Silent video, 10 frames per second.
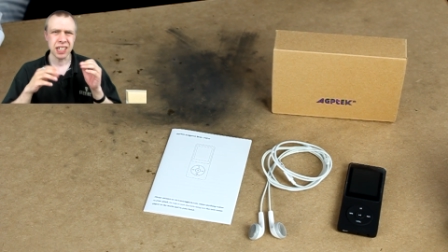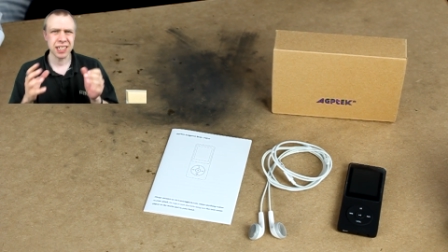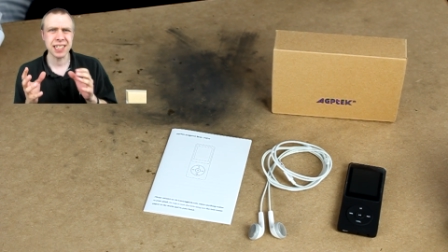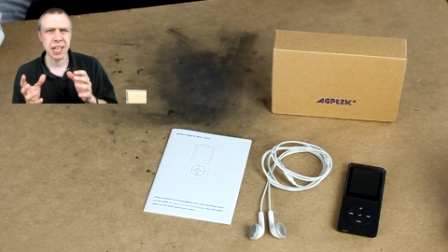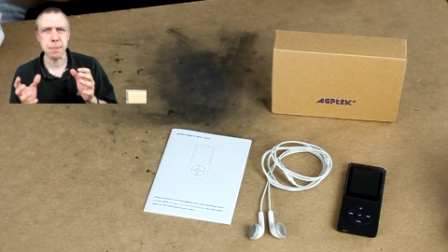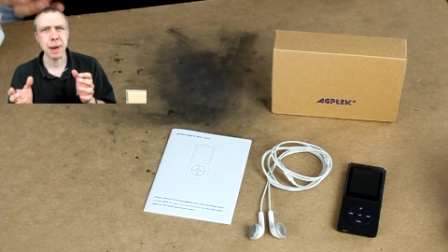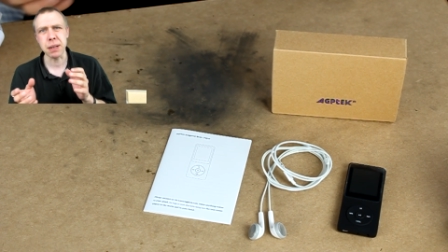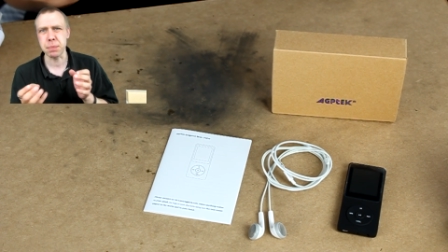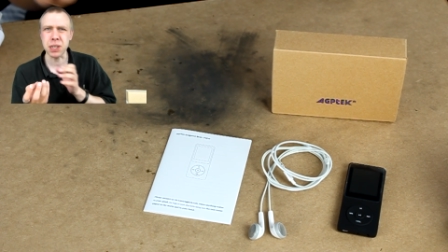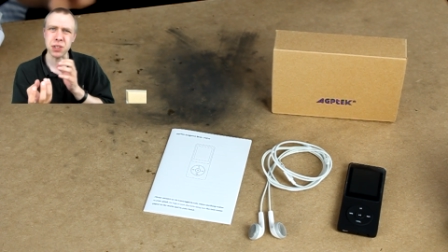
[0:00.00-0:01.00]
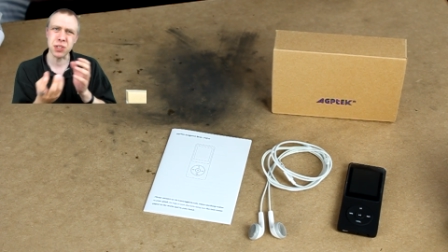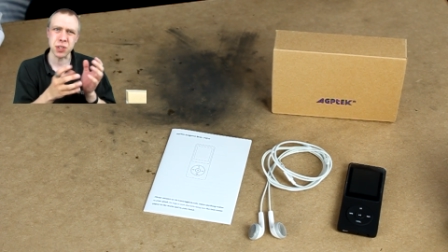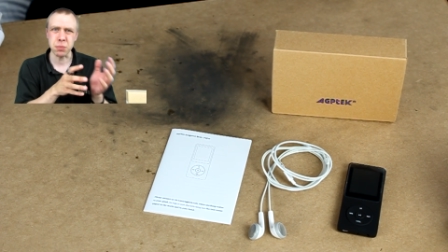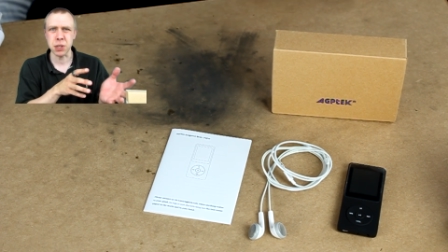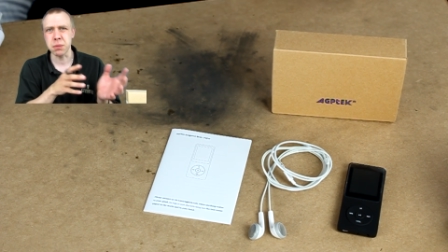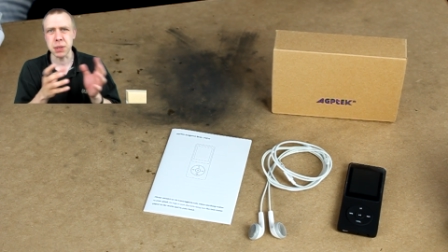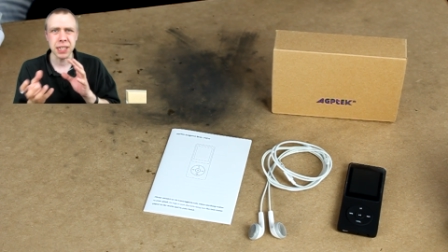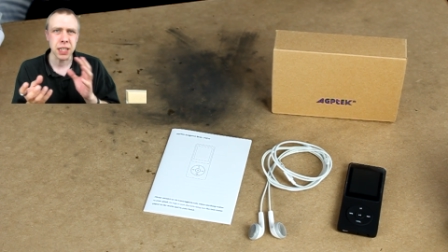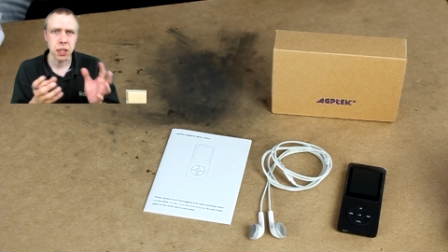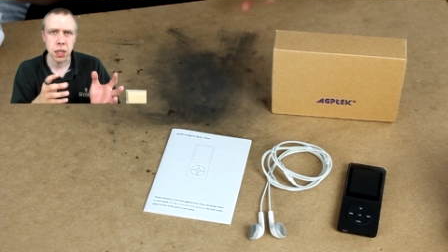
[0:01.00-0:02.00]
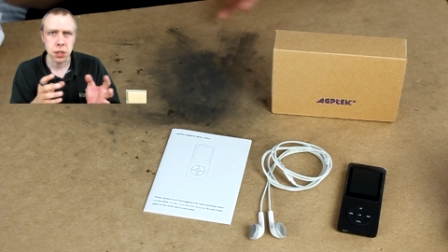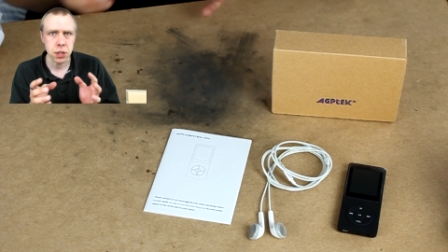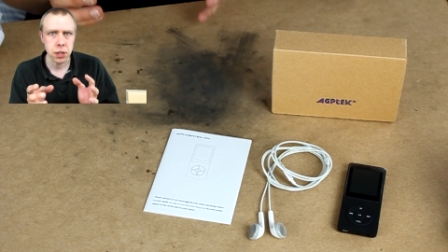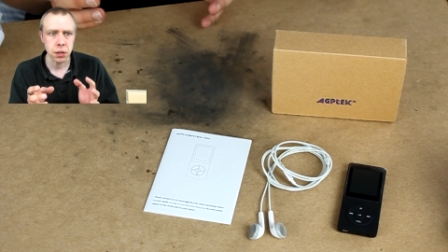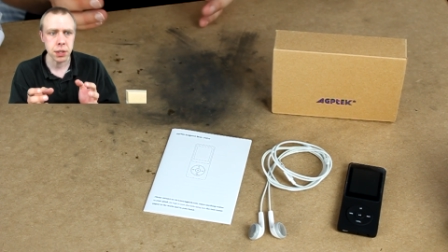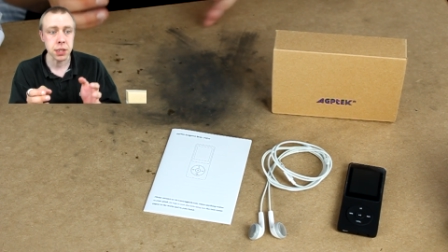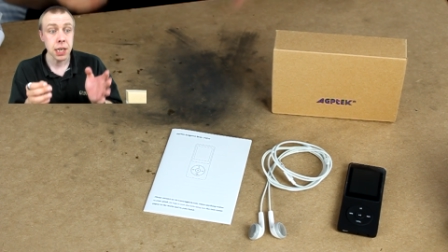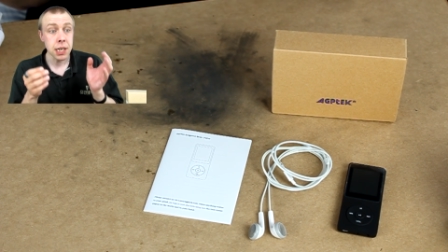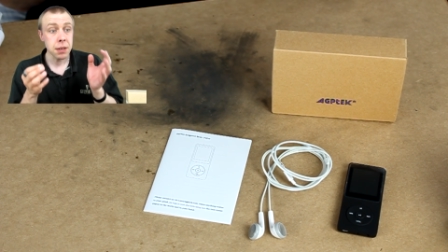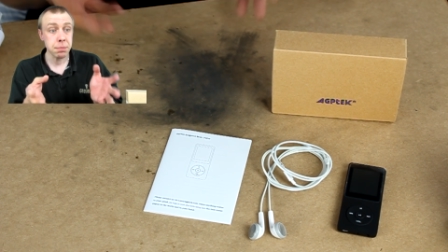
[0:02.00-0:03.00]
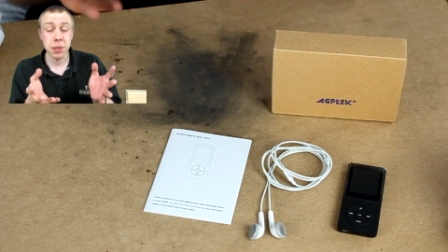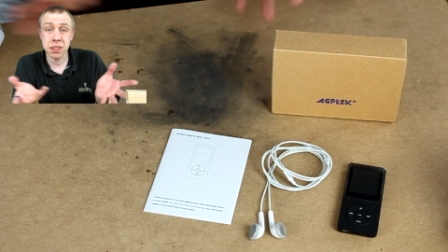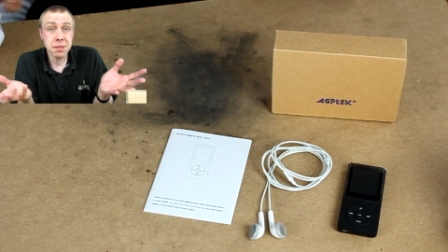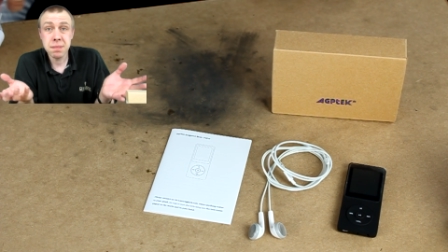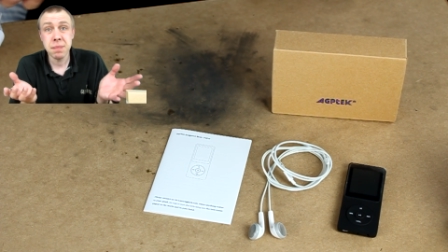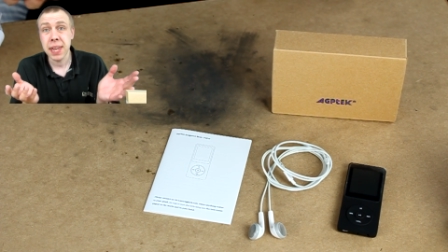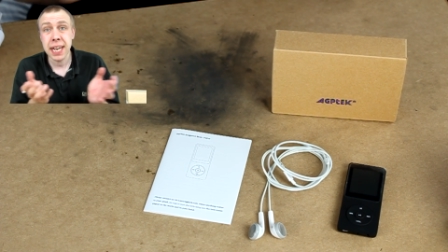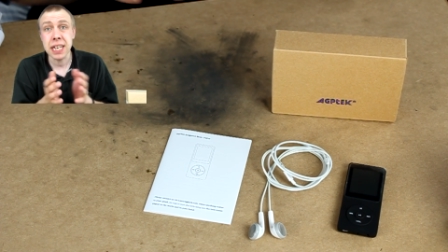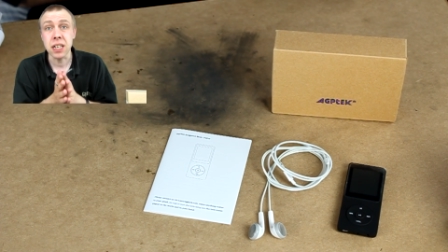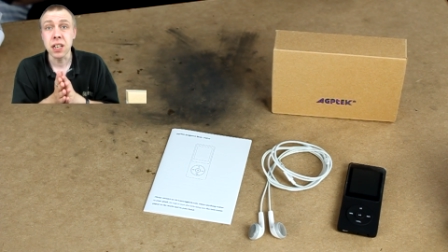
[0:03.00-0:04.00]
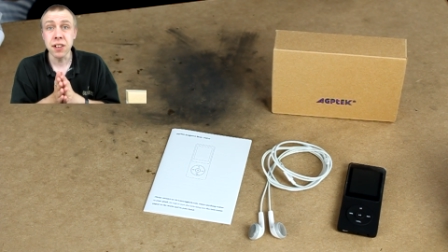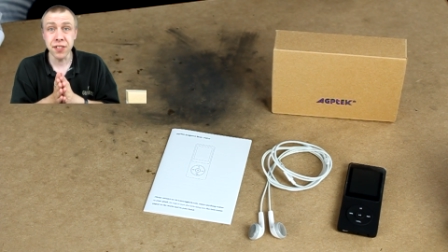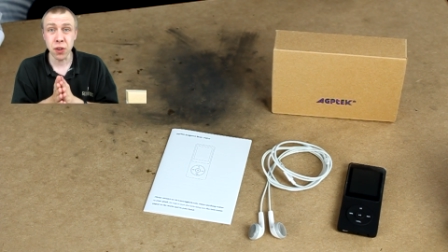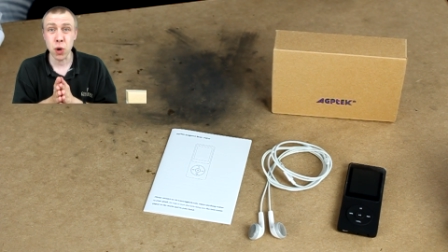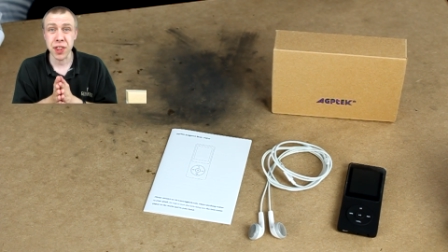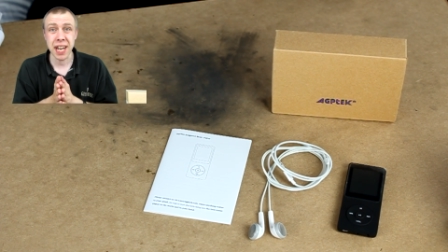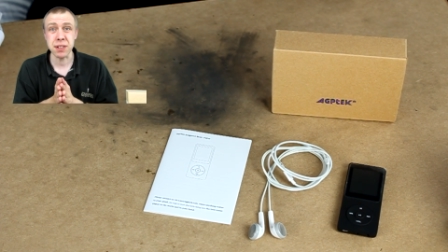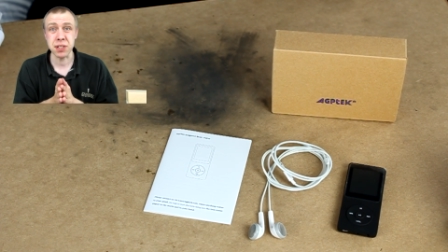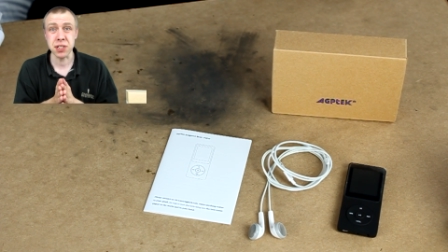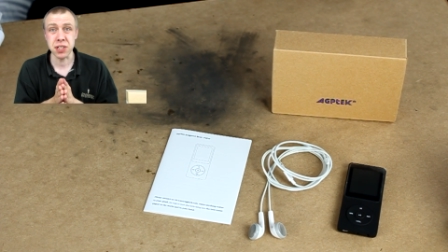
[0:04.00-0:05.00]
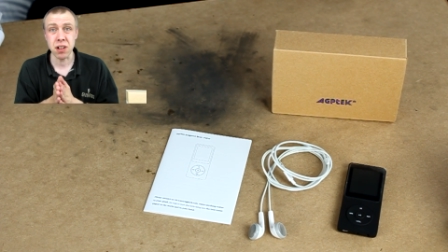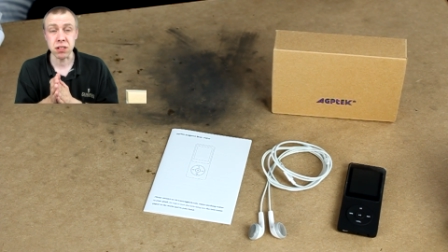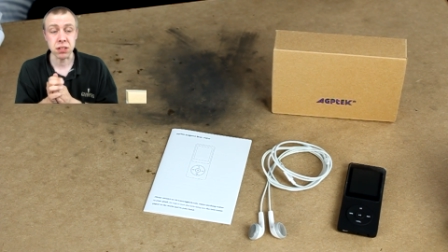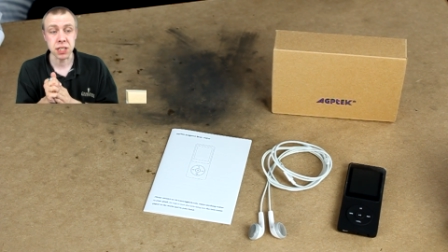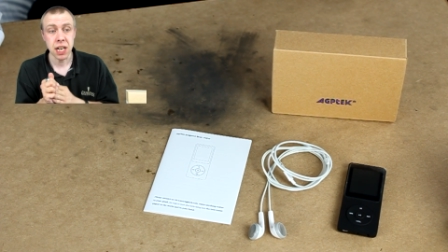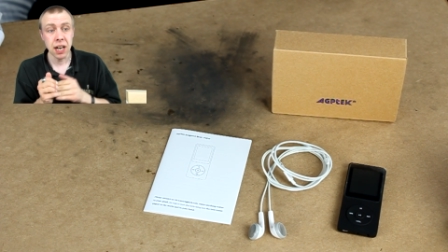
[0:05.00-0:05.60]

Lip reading: I say about because some can be a little larger than others, but hey, 4,000 songs.